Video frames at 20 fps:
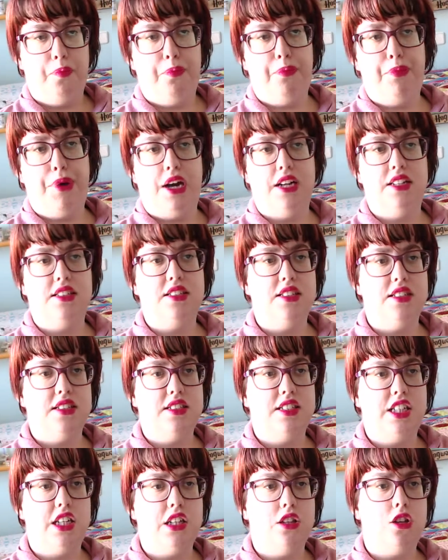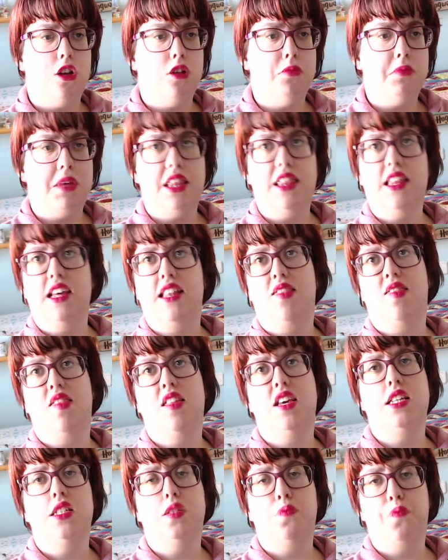But she told me that
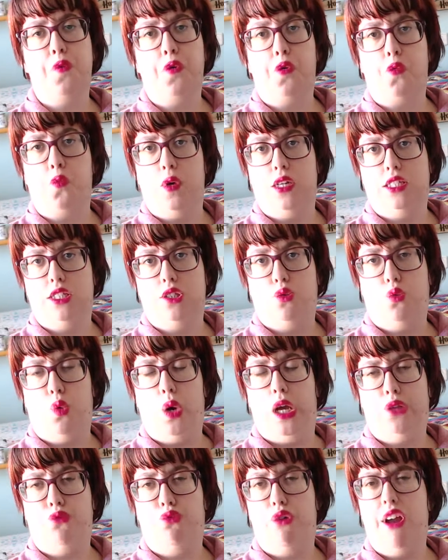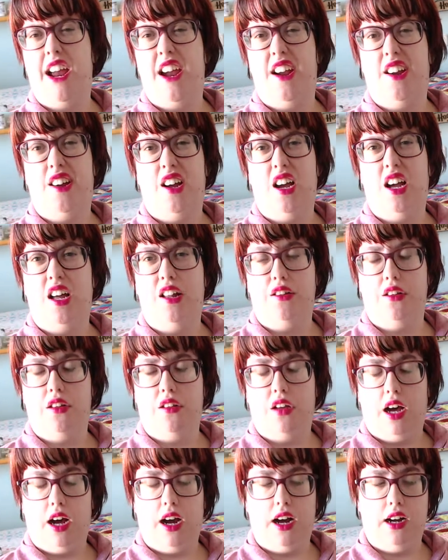this book was quite rare and
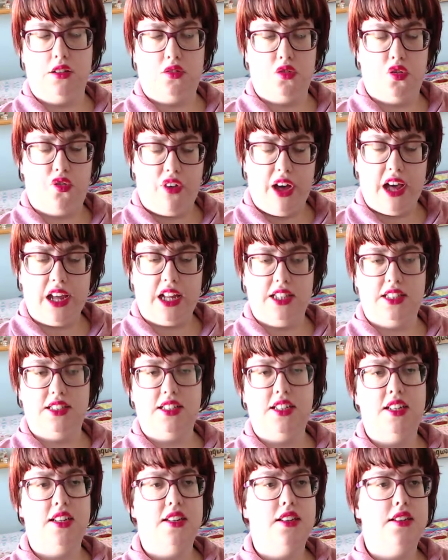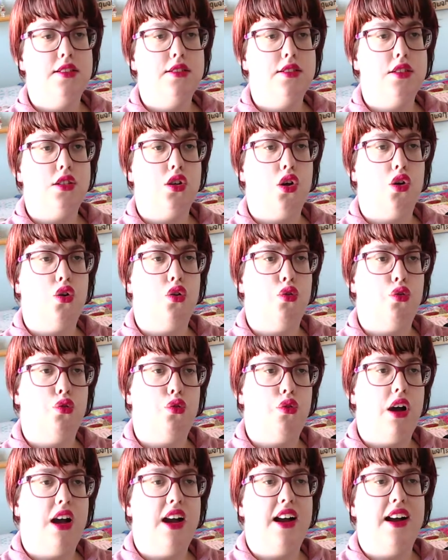hard to find.
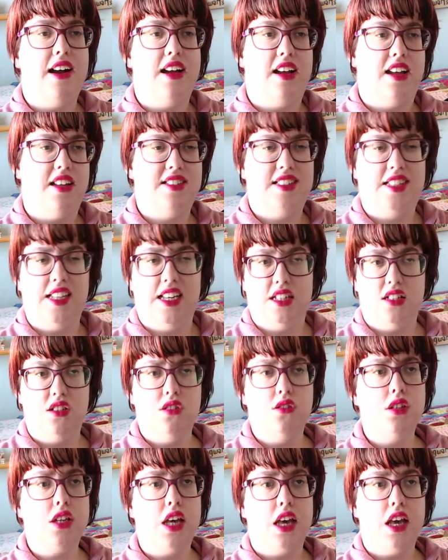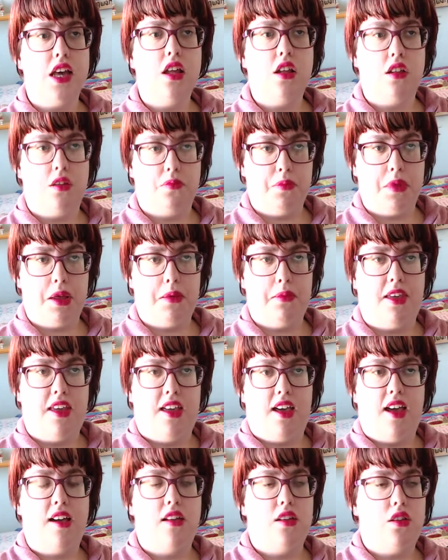So I said, okay, maybe
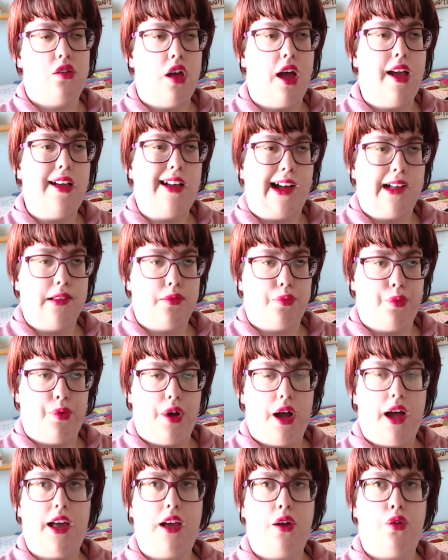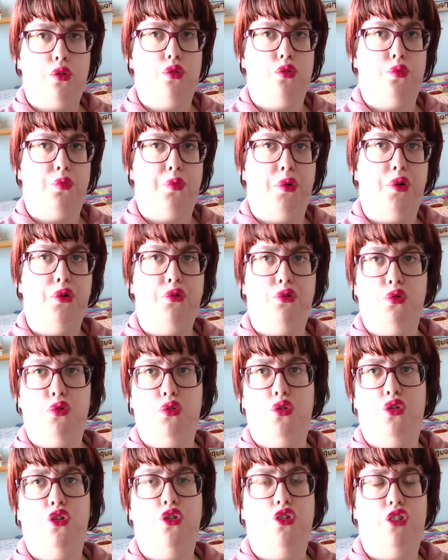I could borrow
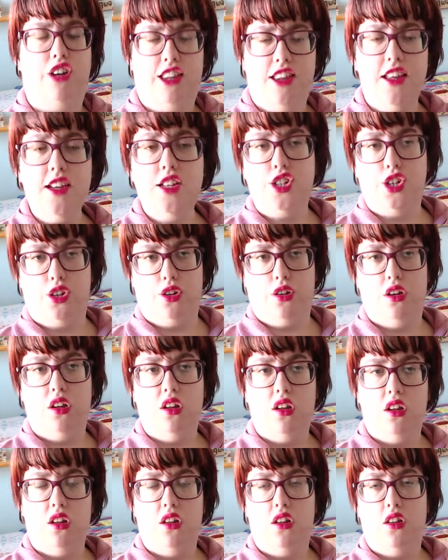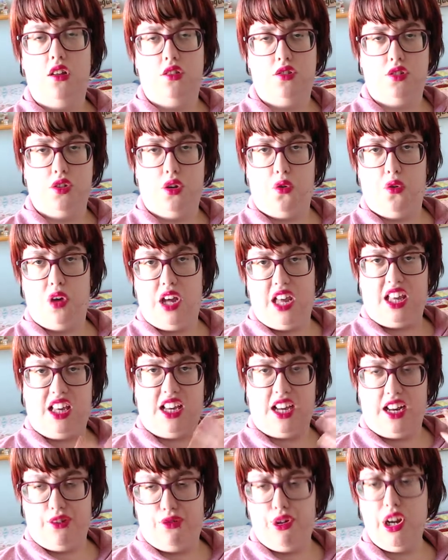your edition so I
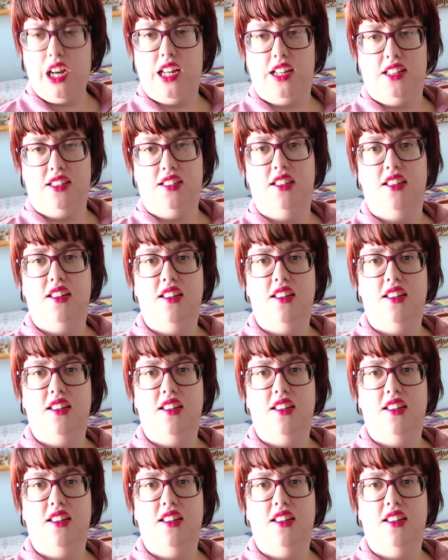can read it.